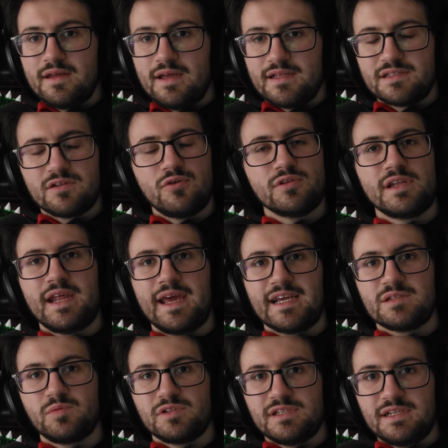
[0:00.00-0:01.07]
it's called an
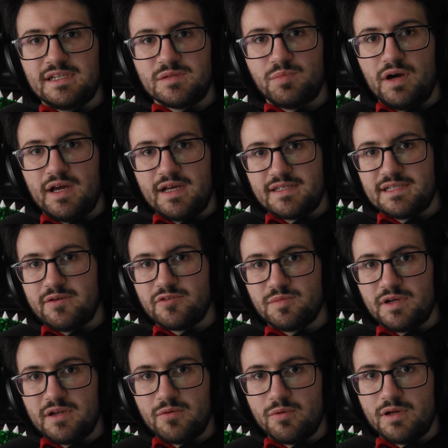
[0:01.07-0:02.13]
expertise bias. I was
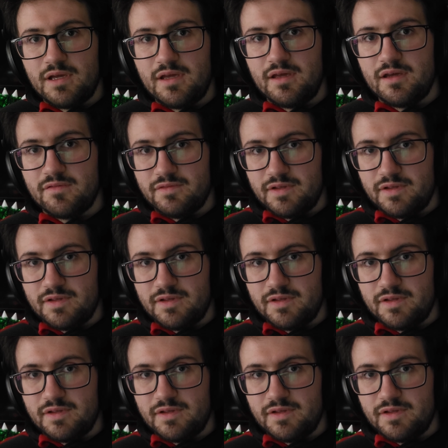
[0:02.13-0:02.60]
made aware of